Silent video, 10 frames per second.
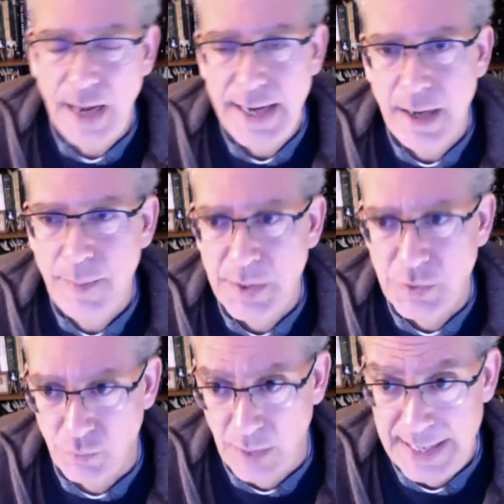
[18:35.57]
up
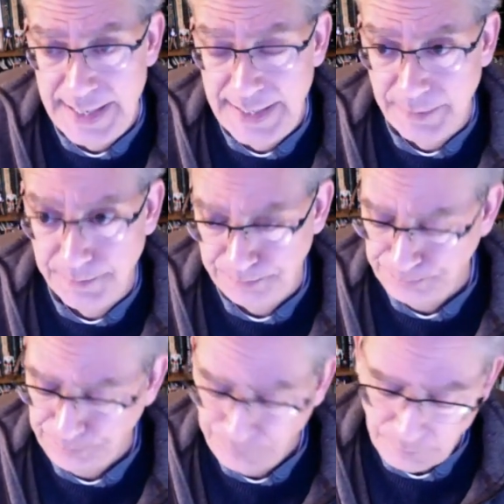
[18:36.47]
his writing
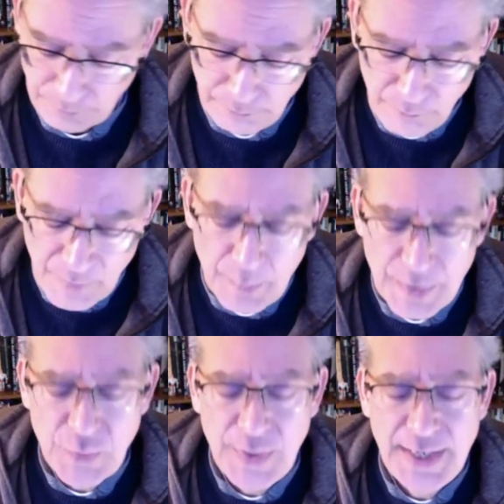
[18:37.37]

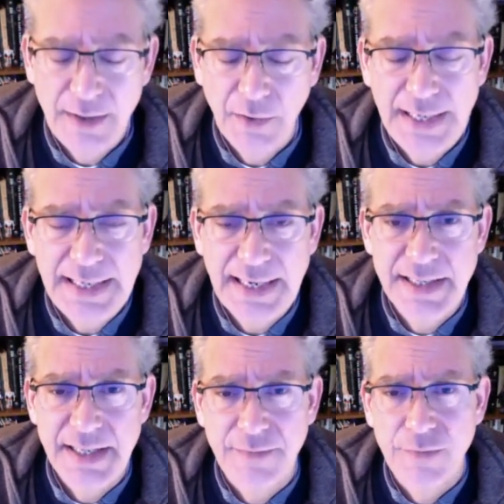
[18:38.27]
between the late
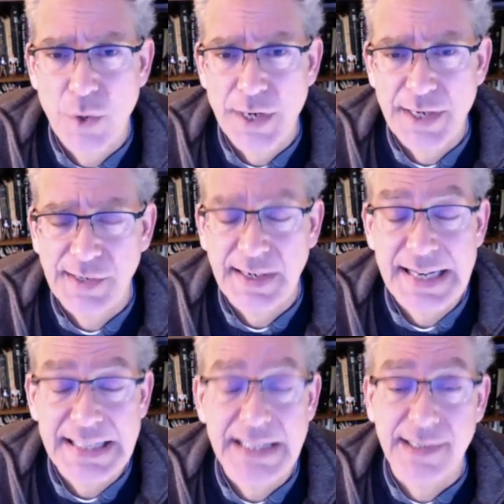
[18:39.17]
1940s and
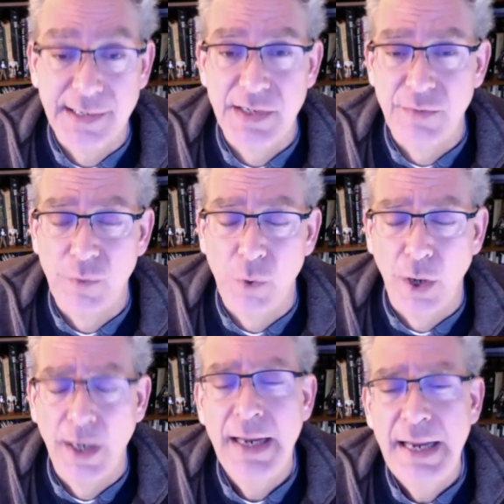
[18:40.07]

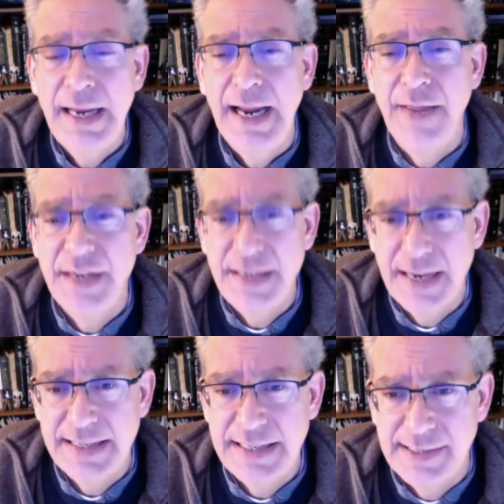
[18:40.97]
1964 and then
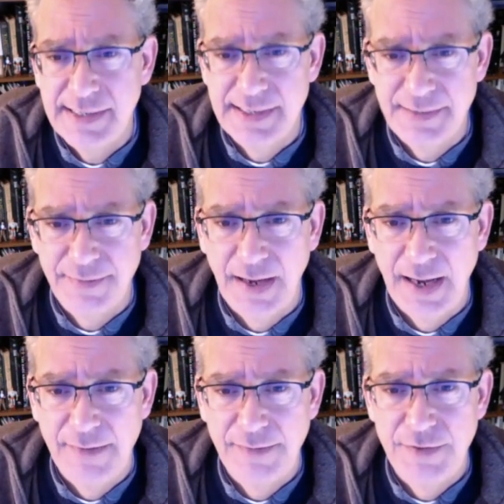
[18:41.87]

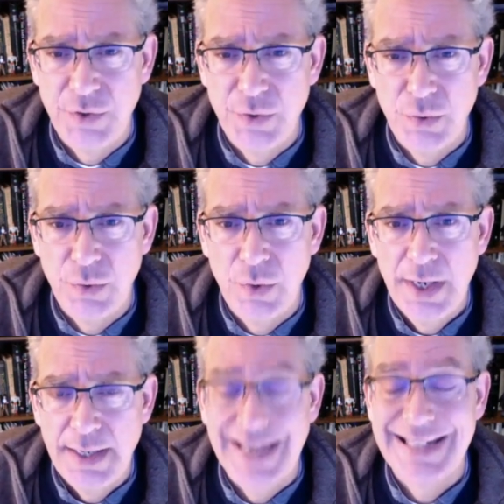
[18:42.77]
1965 to
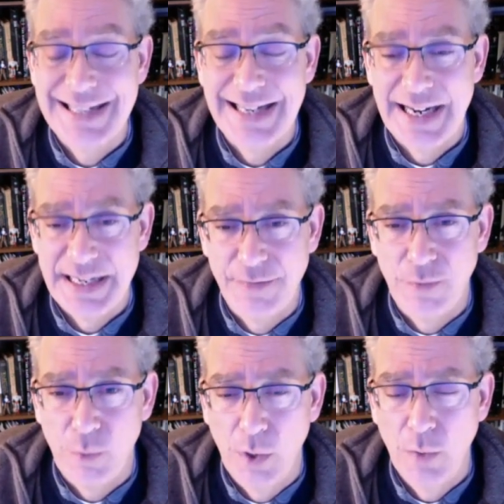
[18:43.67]

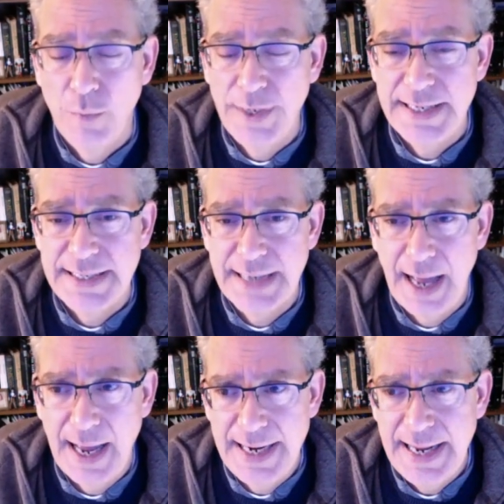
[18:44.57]
1994 when he
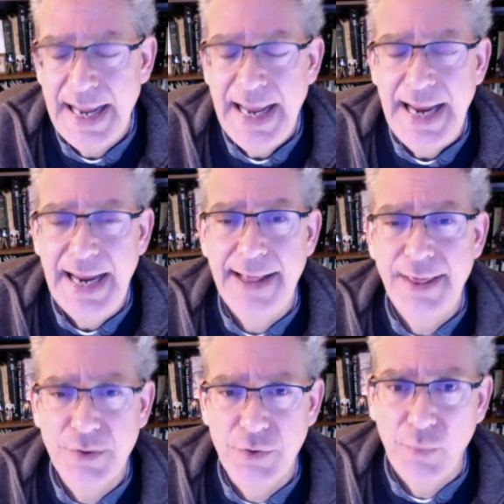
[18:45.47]
died. And
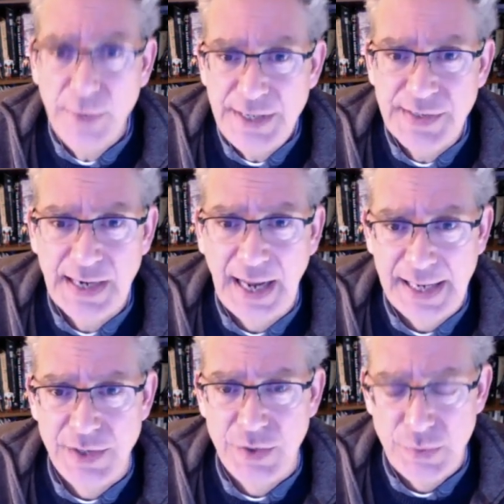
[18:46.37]
there's a reason I
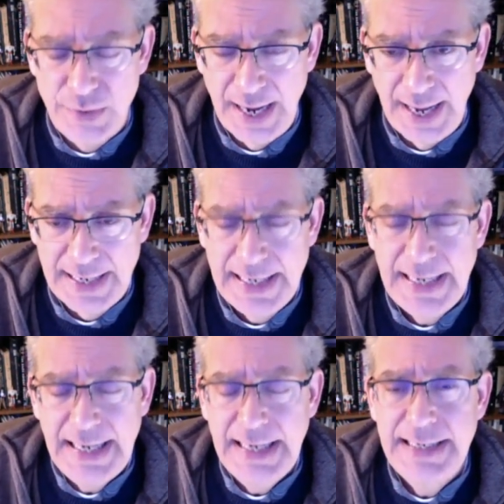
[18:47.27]
do that.
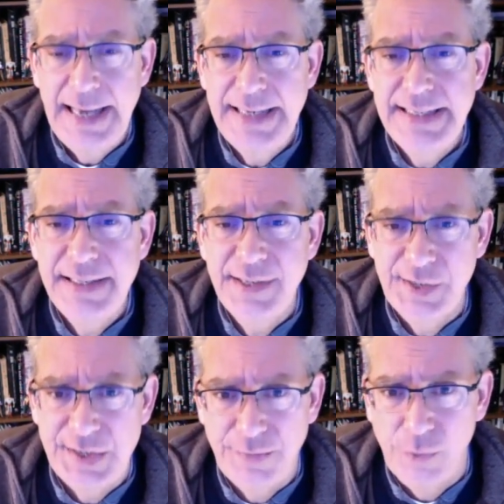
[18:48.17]

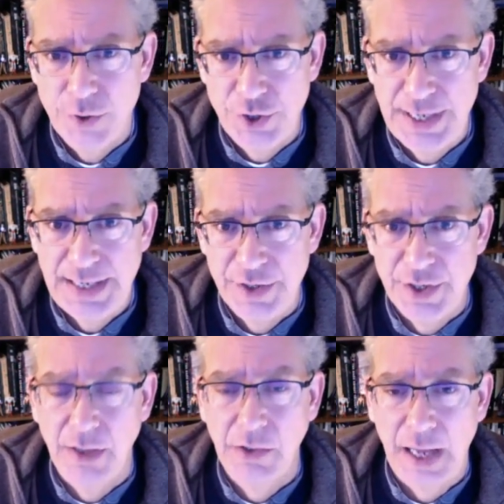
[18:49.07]
1964 changed
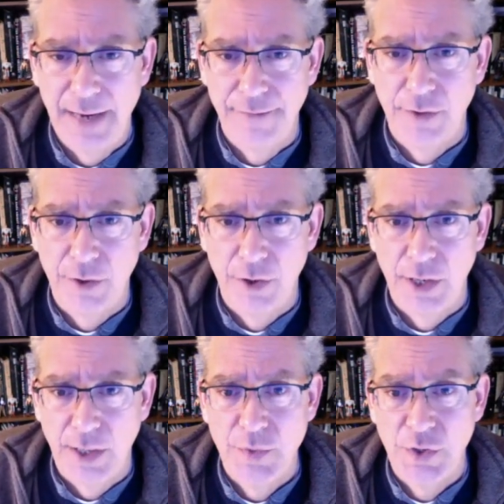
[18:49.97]
a lot for
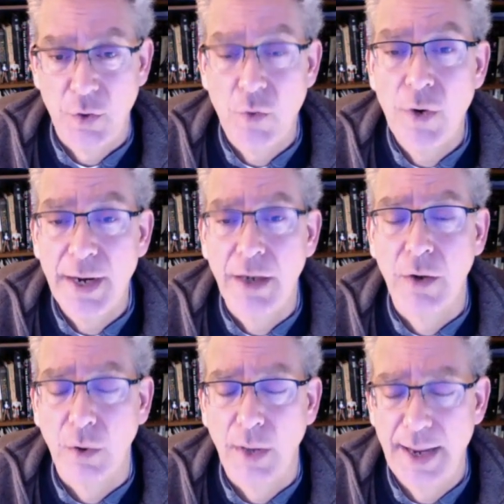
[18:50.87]
Kirk. It was a
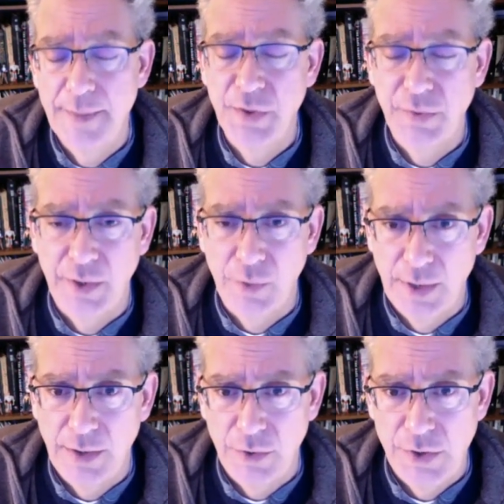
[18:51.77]
critical, absolutely
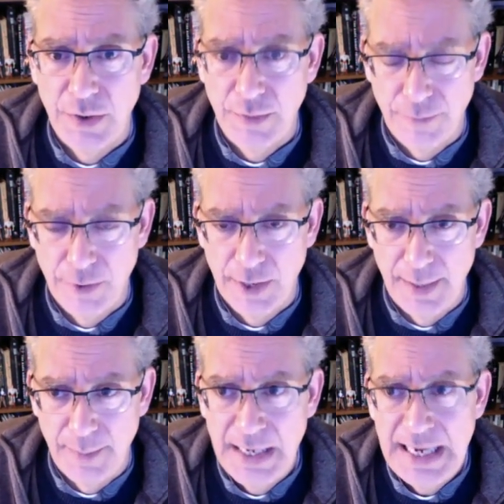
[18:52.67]
critical year for
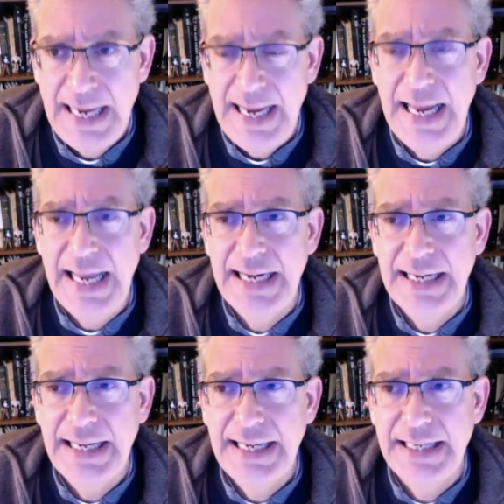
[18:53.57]
him. And
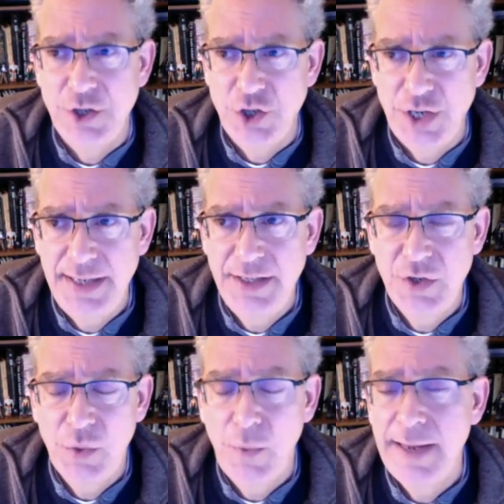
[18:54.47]
it changed
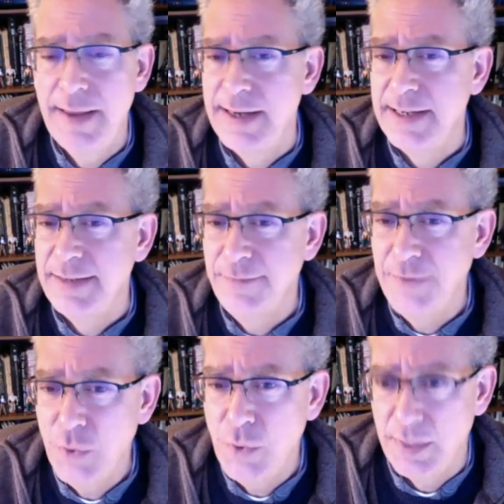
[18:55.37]
the way that he
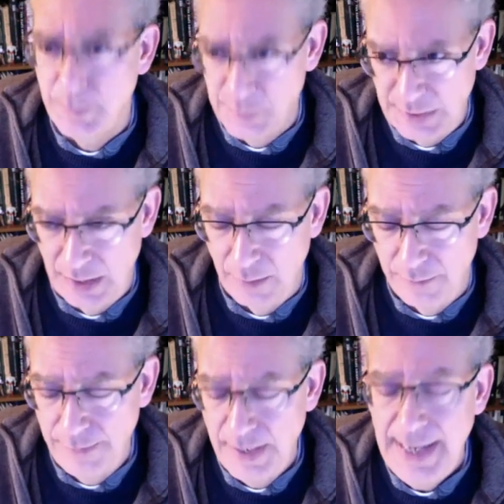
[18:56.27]
viewed
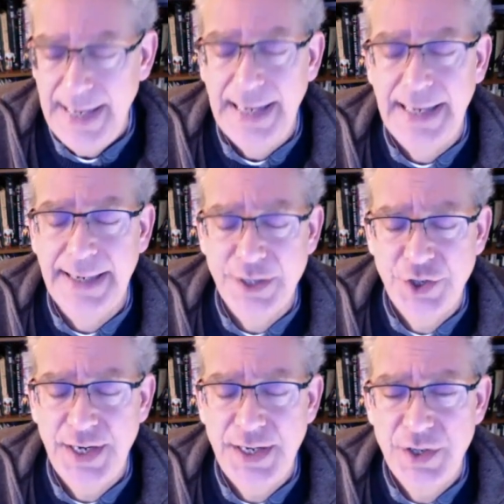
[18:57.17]
himself and
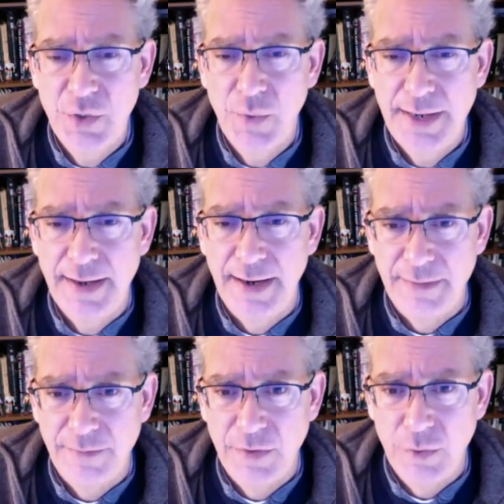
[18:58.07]
changed the way that he
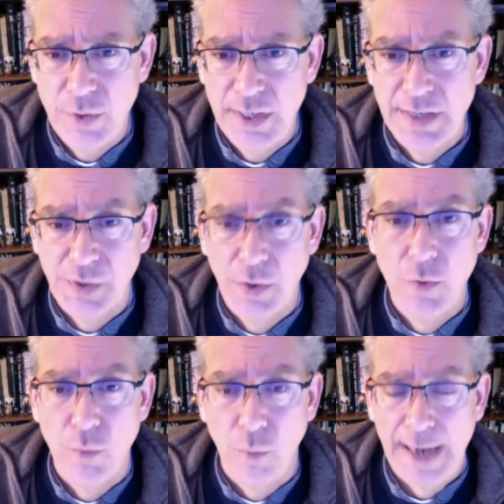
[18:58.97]
viewed his
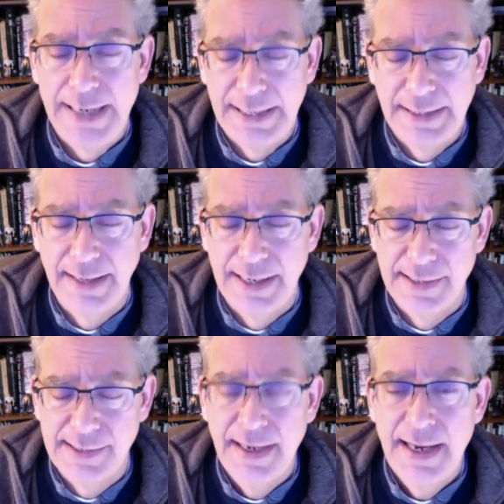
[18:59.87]
own writing, that
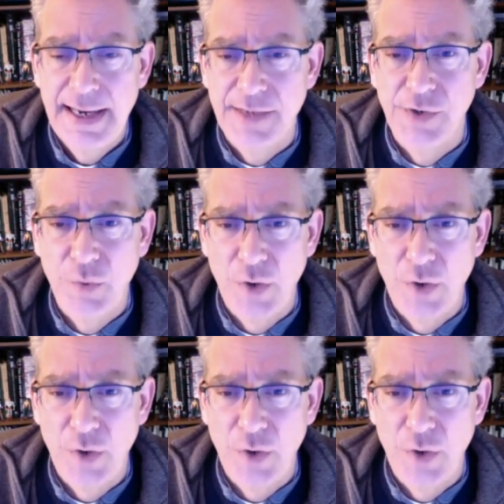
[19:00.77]
is, his own